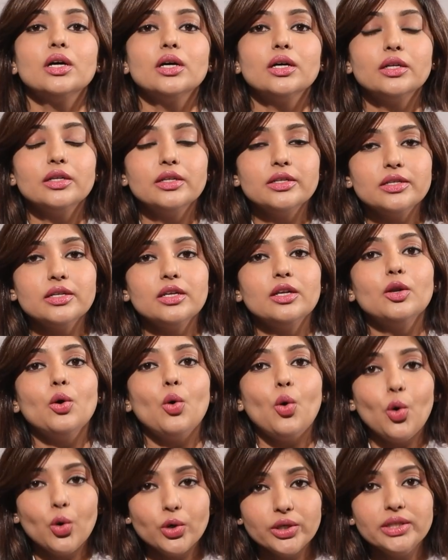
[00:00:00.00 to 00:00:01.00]
a little
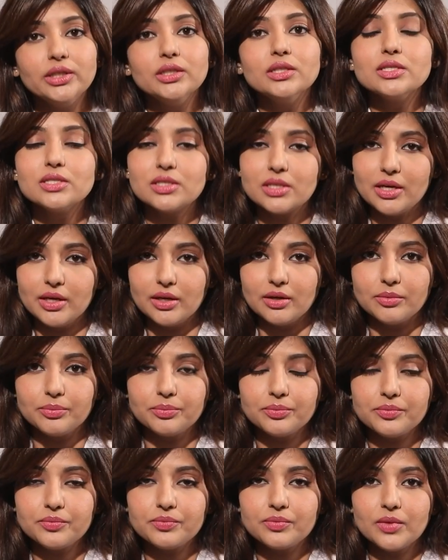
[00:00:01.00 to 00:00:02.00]
oilier skin.
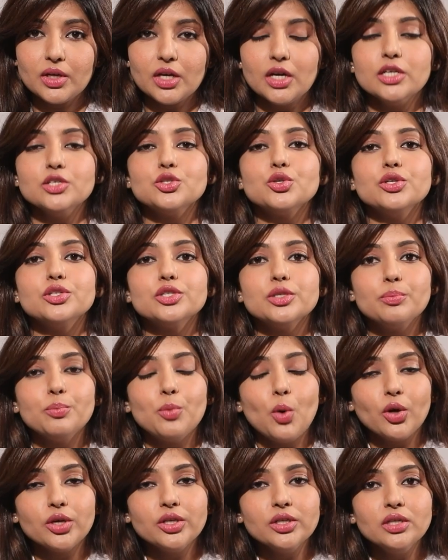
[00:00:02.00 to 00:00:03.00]
So it's
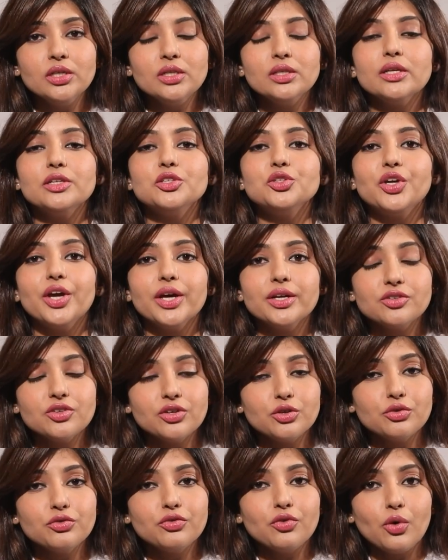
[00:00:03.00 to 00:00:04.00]
important that you get
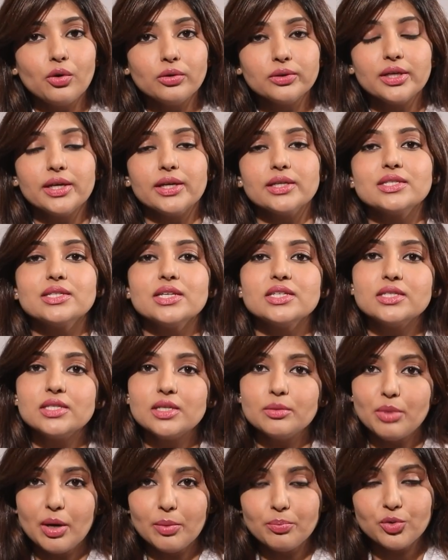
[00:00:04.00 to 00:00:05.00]
rid of all the excess
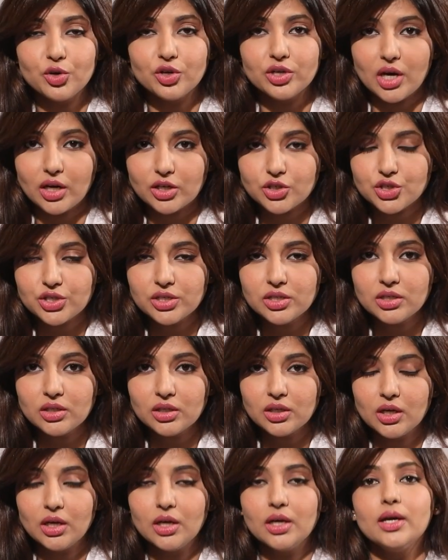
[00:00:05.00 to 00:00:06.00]
sebum production,
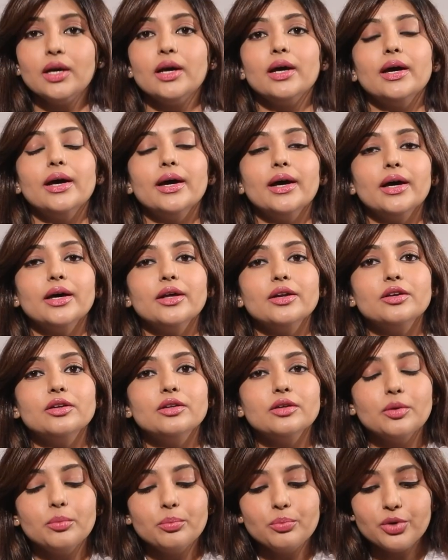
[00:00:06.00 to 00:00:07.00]

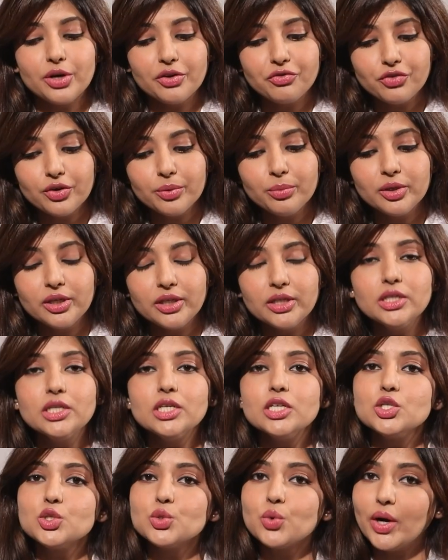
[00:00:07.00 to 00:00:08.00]
and preferably
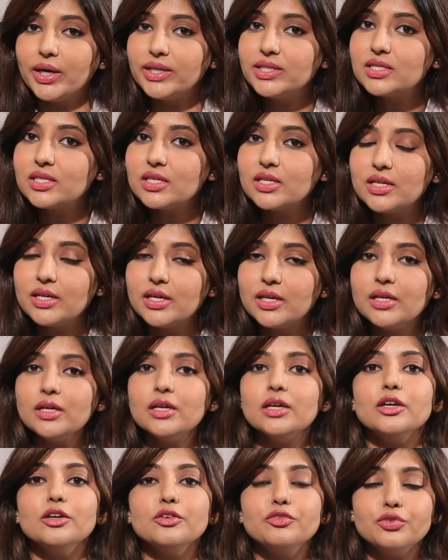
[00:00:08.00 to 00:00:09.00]
twice a day
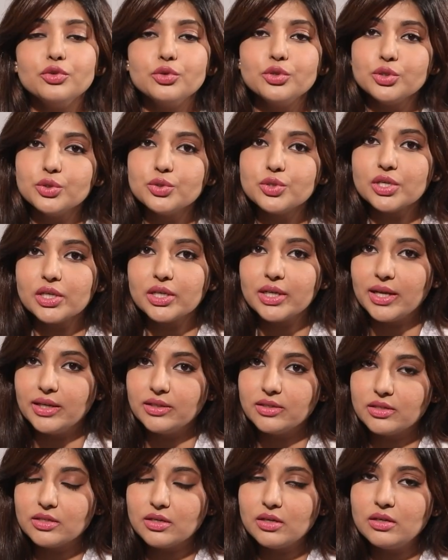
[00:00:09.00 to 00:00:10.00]
if you use a
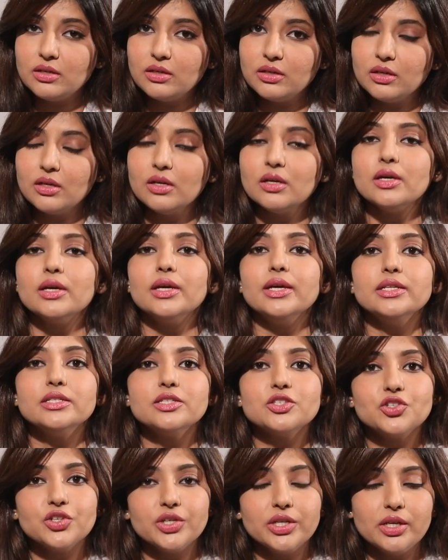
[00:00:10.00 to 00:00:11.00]
cleanser,
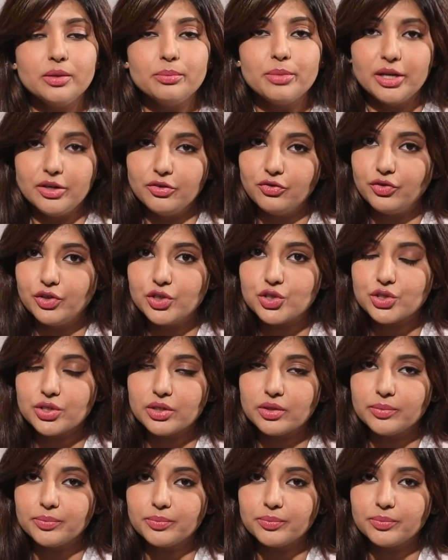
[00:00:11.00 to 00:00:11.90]
it's really beneficial.